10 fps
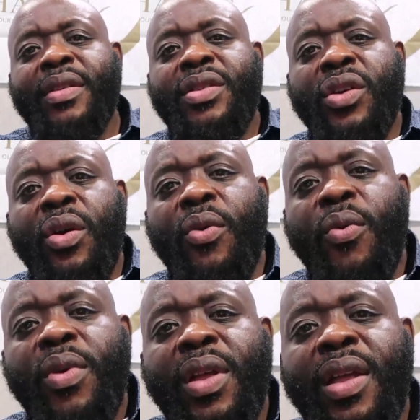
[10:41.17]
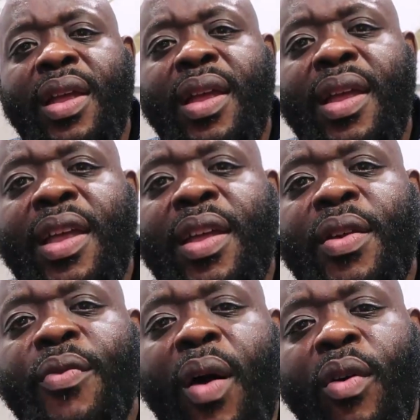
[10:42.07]
So
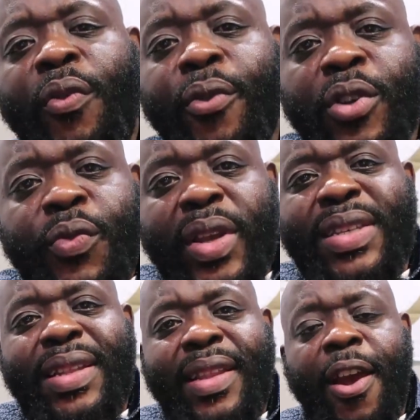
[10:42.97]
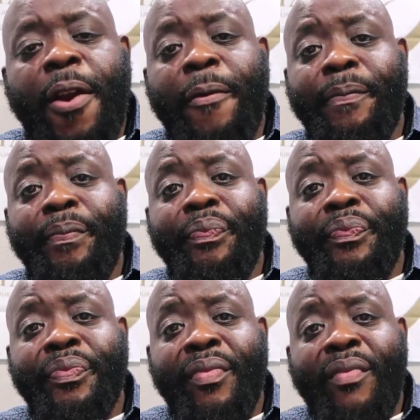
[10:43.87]
for our first visit there,
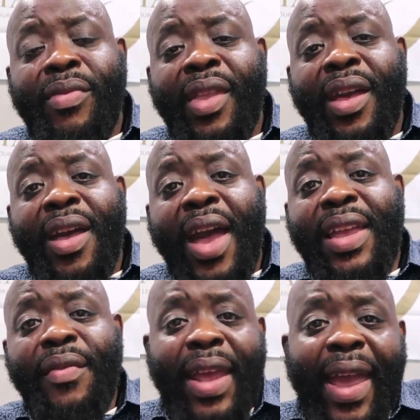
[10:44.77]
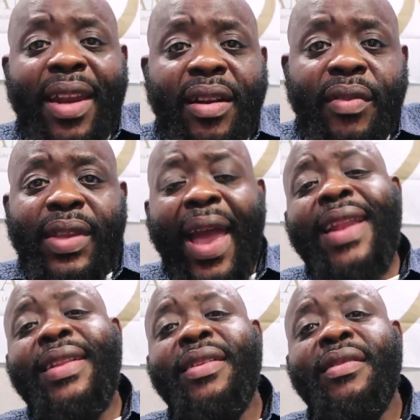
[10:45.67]
I give it an 8 out of
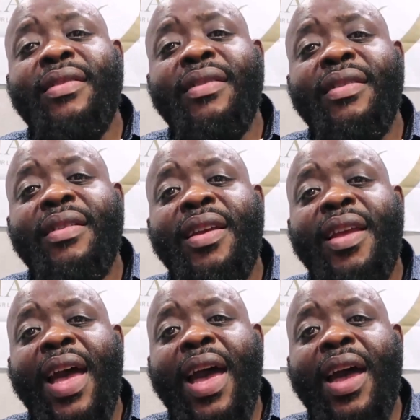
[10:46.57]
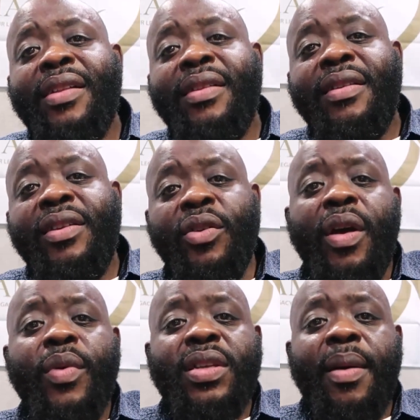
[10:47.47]
10. And, there
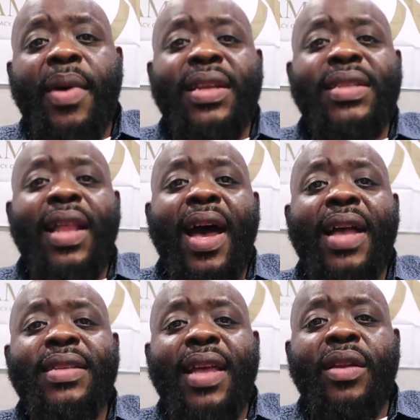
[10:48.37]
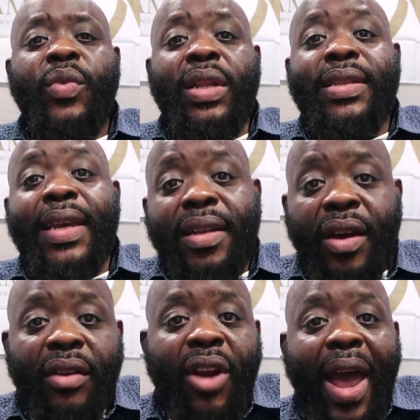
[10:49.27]
were some other slides that we did
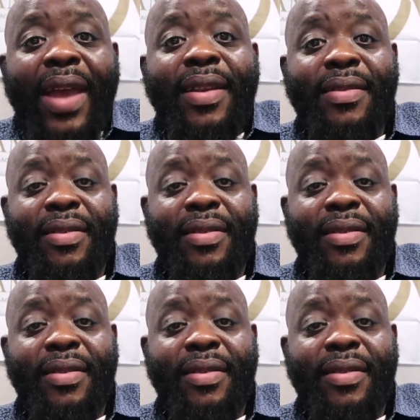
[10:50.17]
not ride.